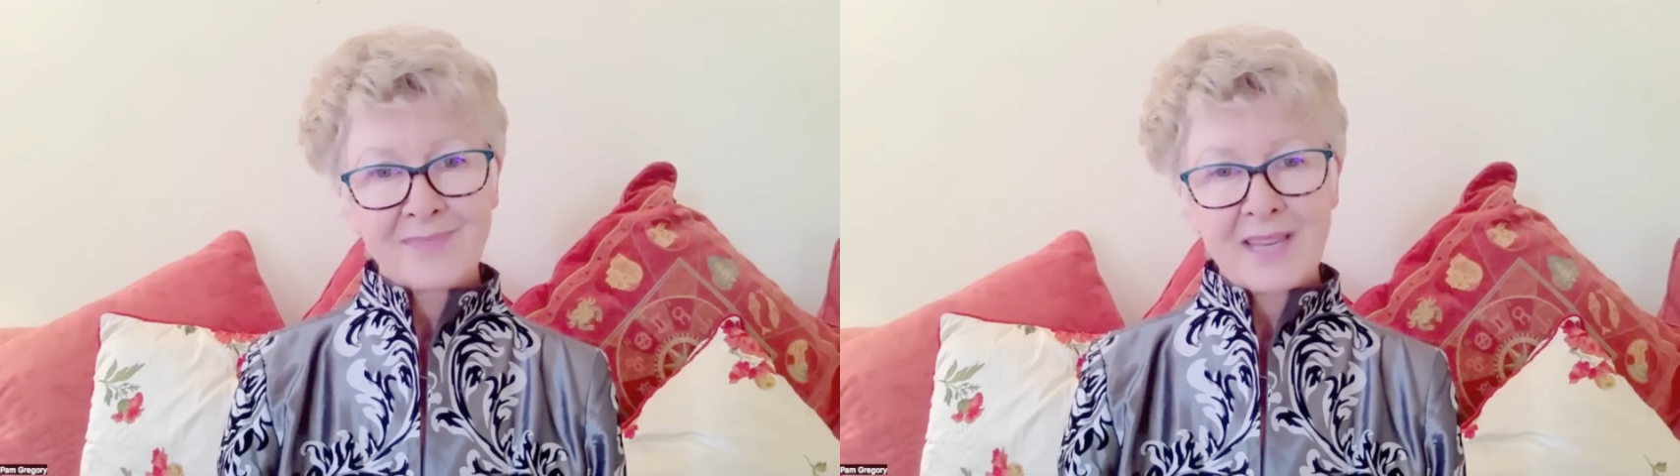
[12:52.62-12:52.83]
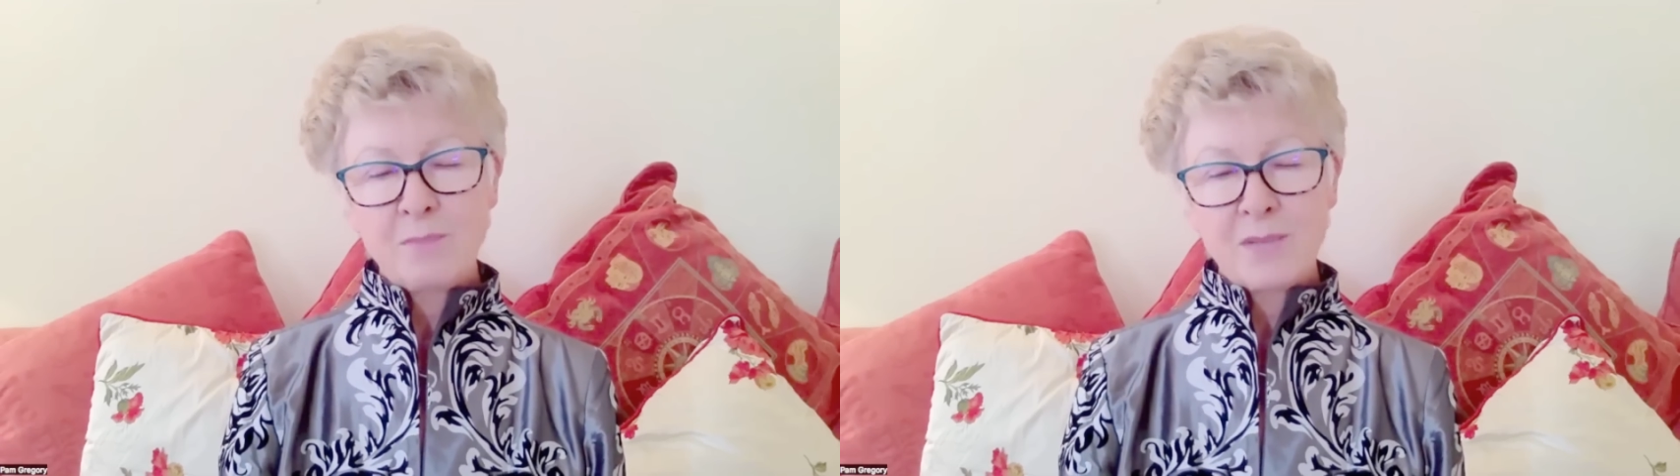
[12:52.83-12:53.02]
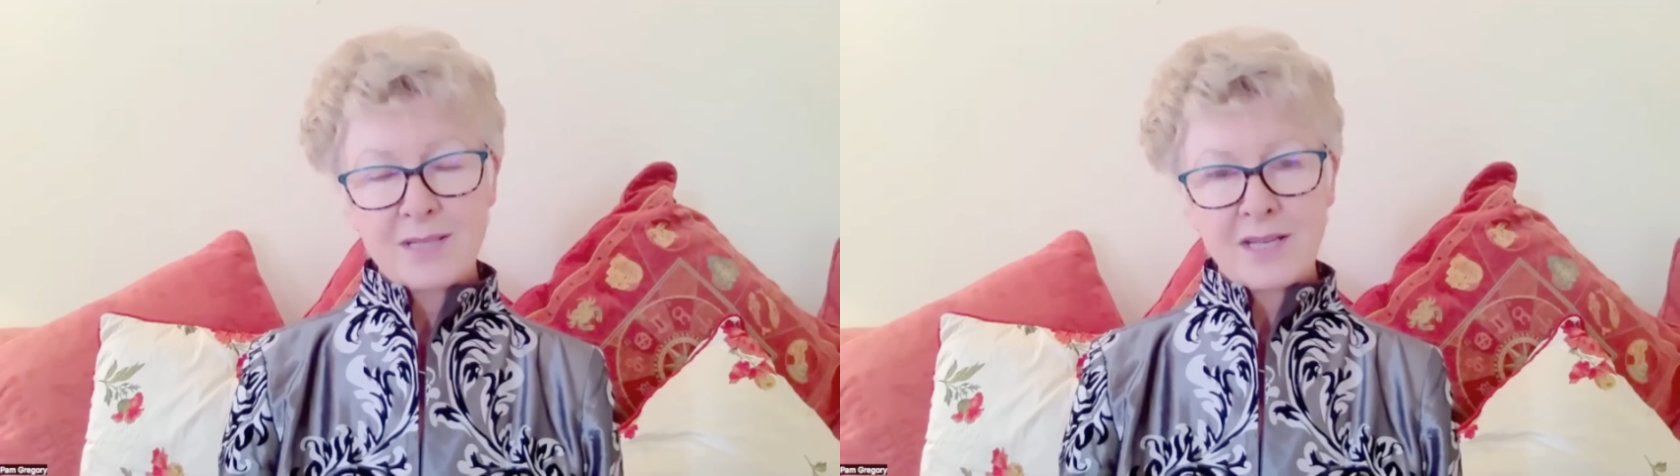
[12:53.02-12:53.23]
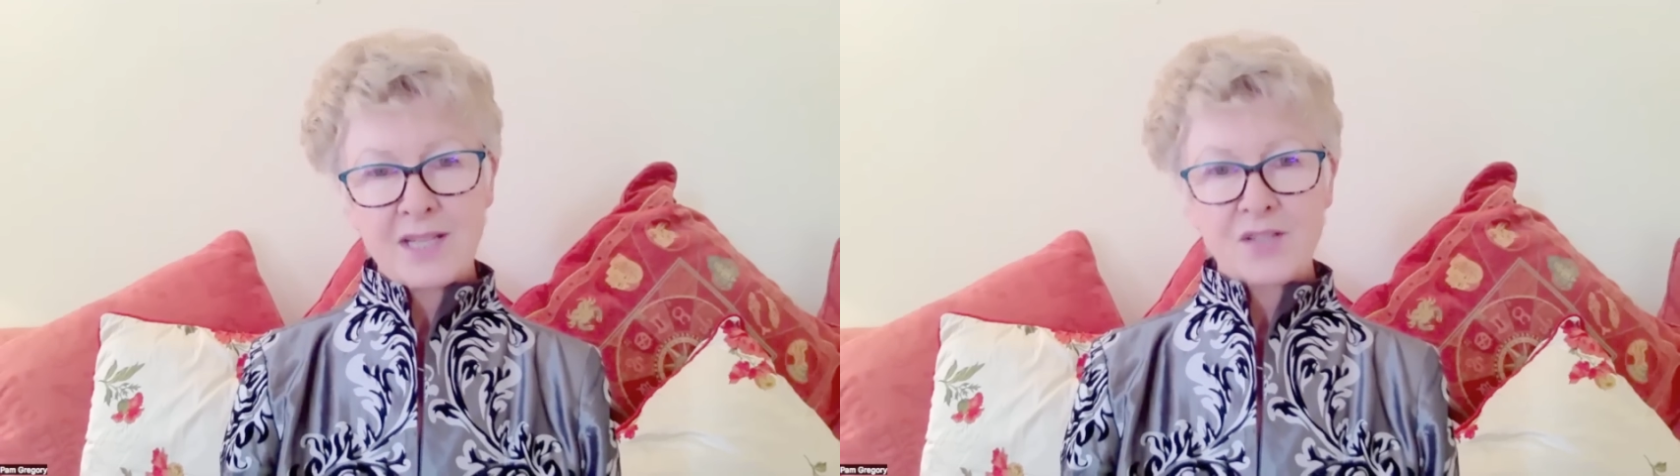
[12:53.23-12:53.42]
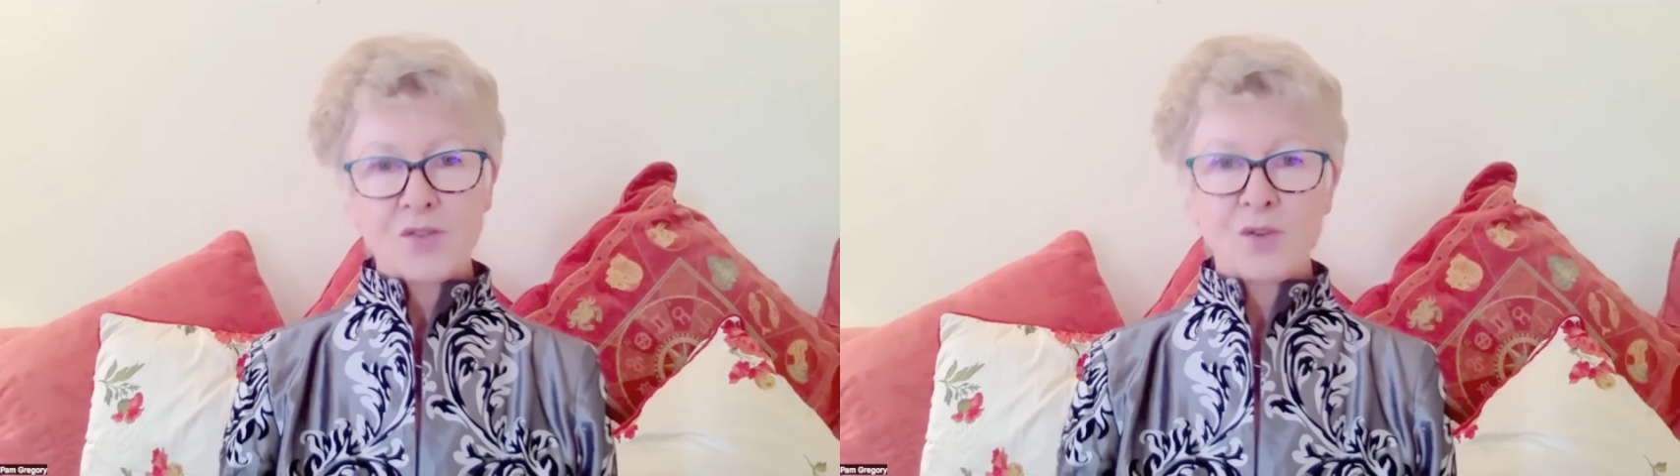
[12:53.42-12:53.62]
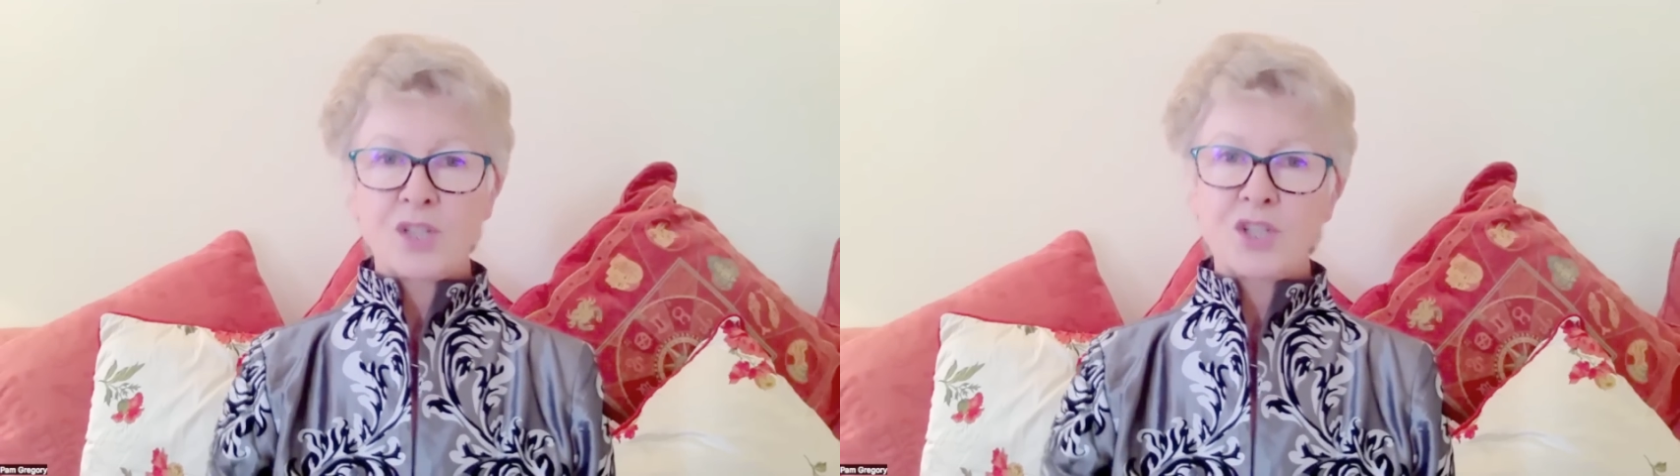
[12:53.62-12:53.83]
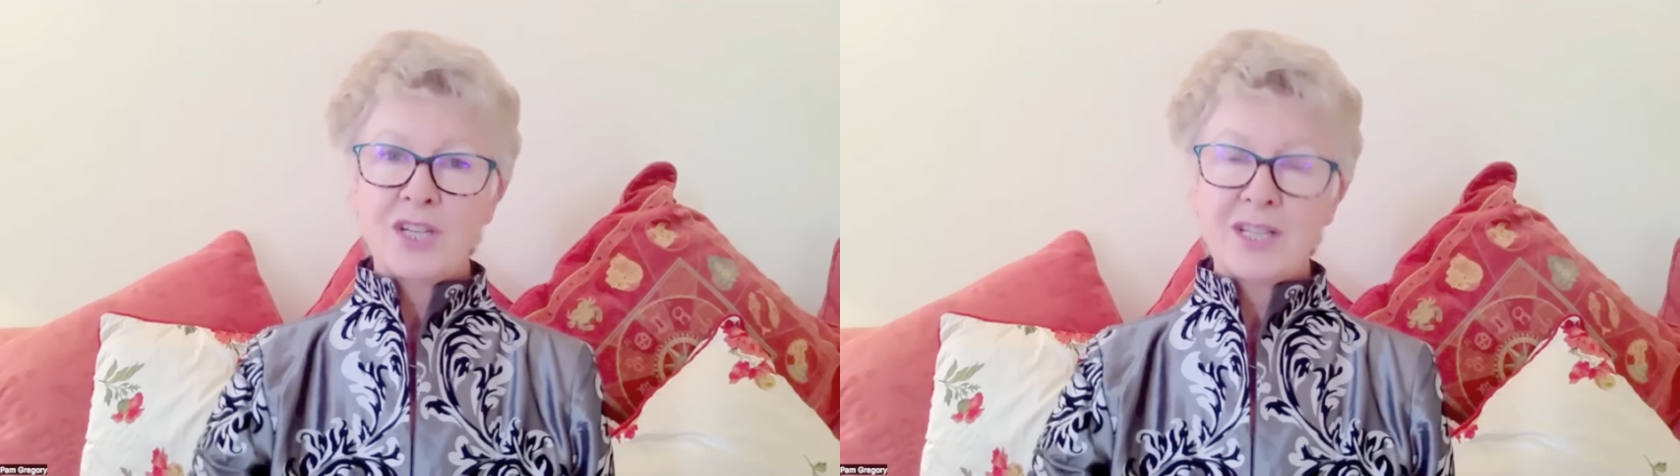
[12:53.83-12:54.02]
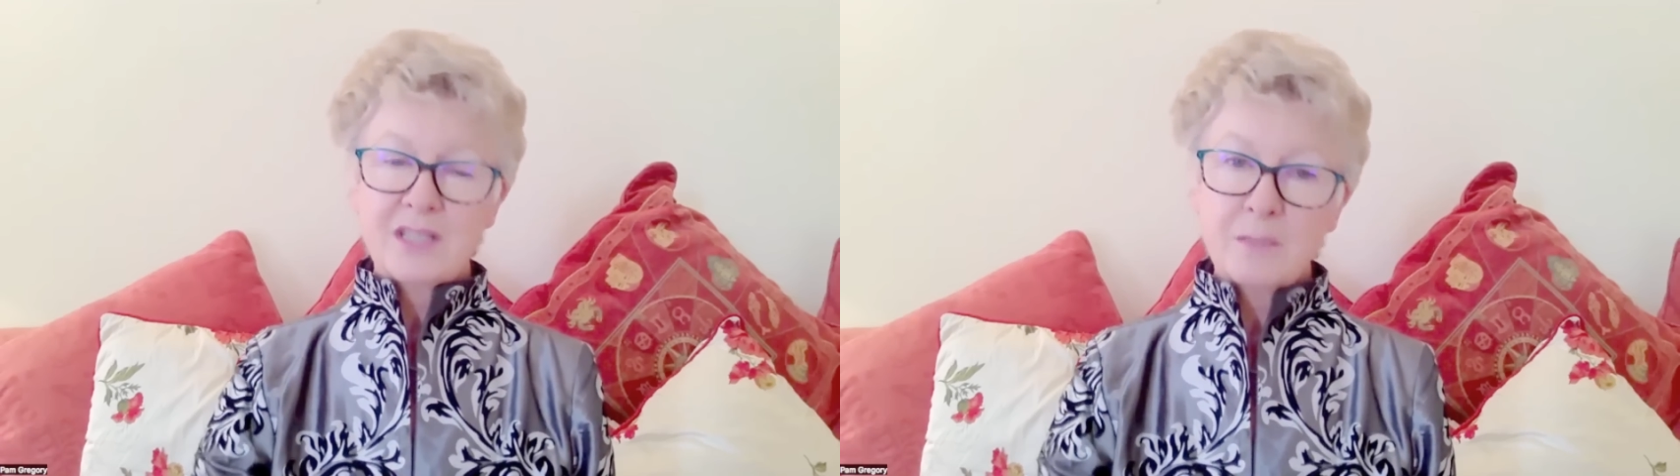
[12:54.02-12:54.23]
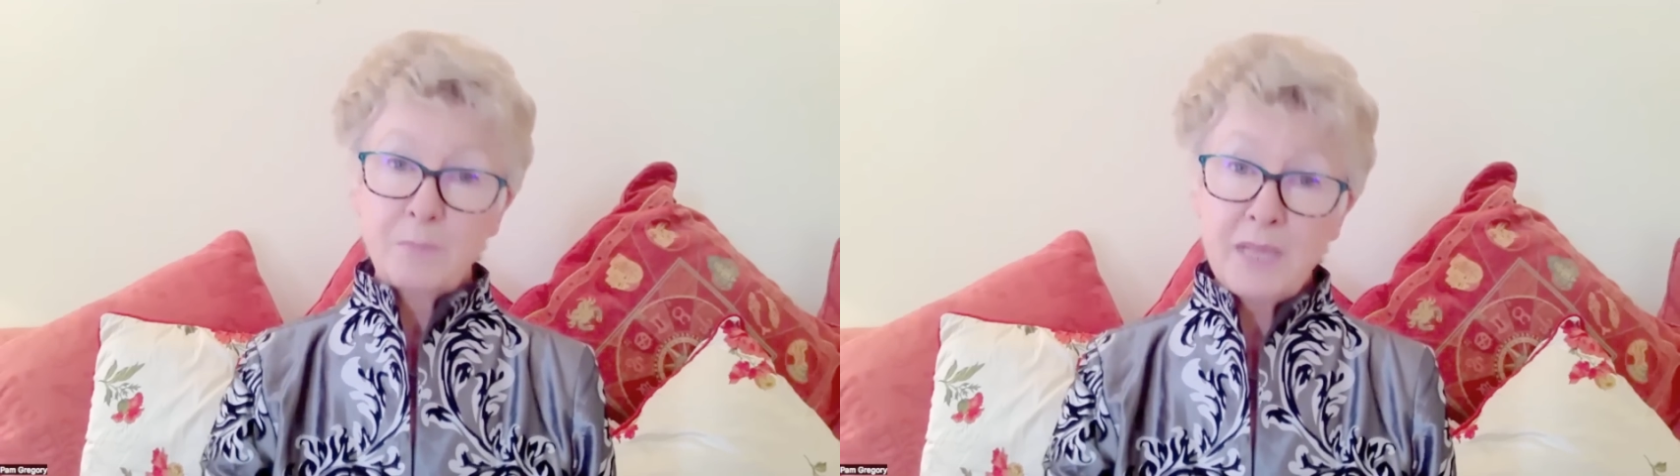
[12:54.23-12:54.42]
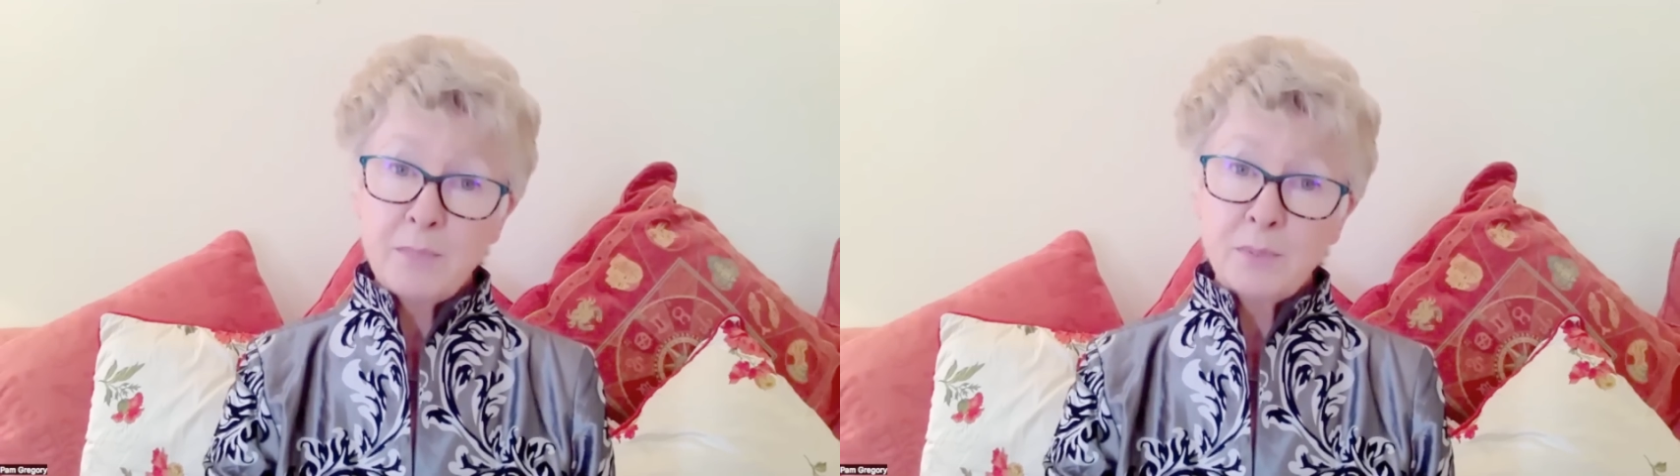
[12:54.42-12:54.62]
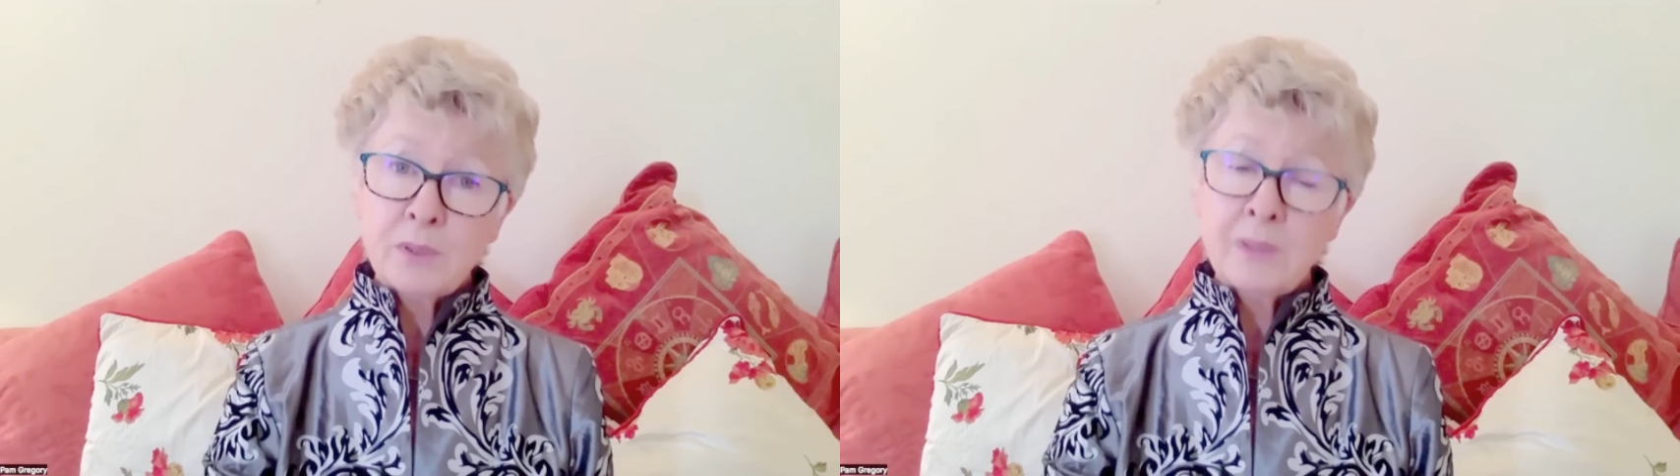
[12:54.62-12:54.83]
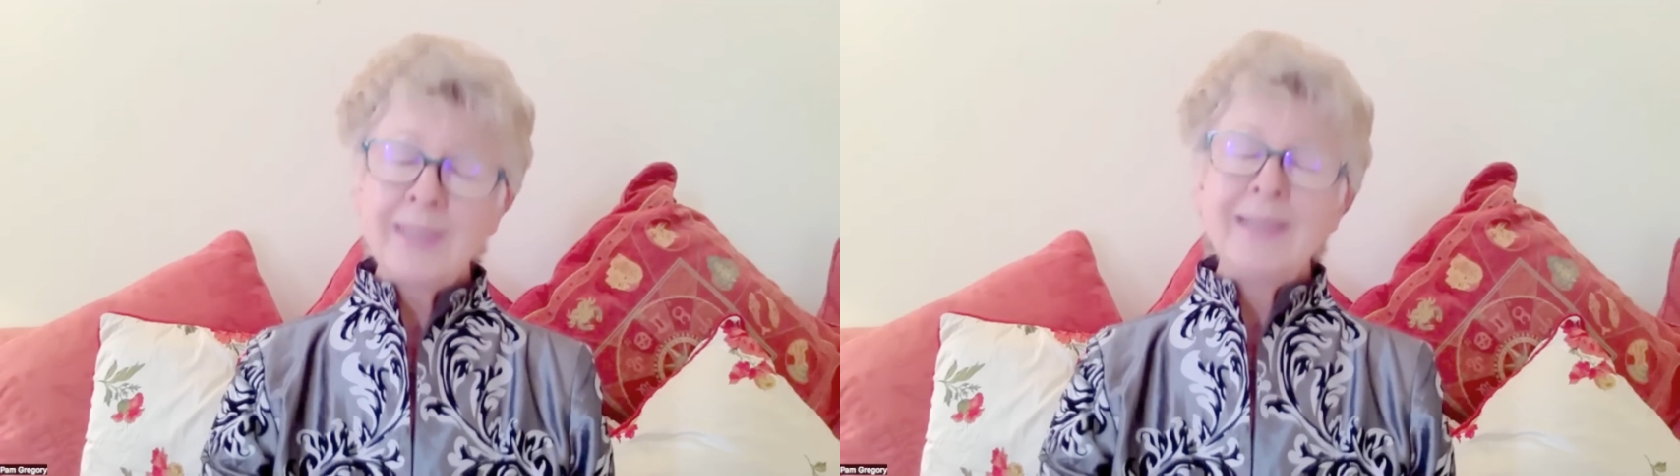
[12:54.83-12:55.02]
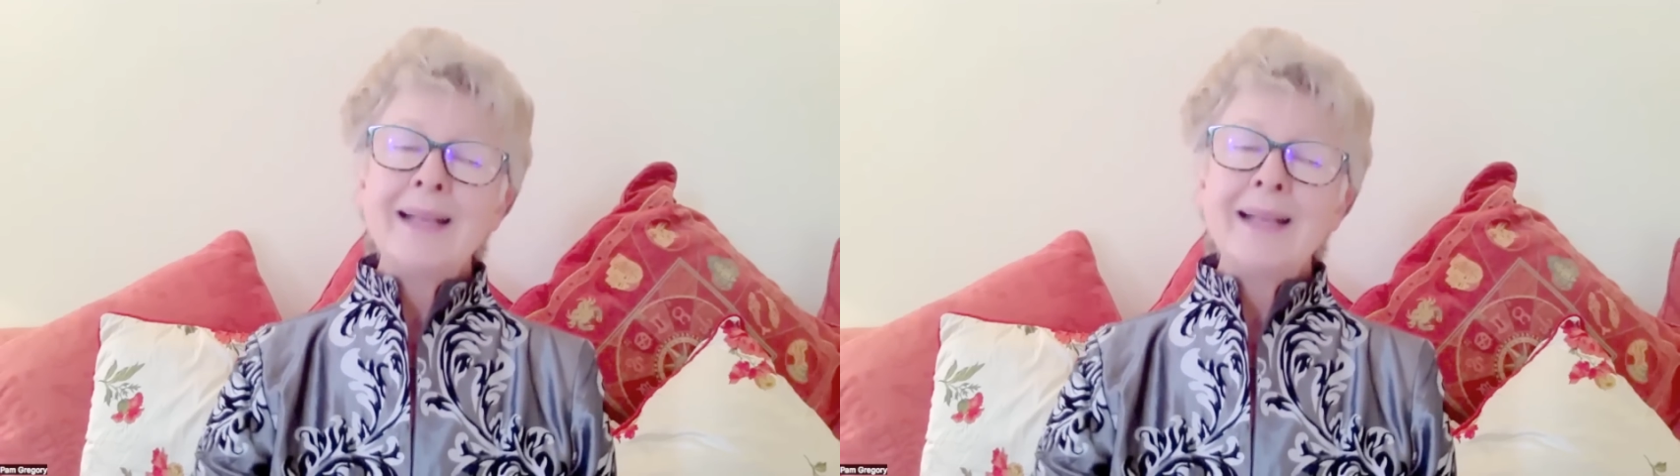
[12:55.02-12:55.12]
In mundane astrology, it's the people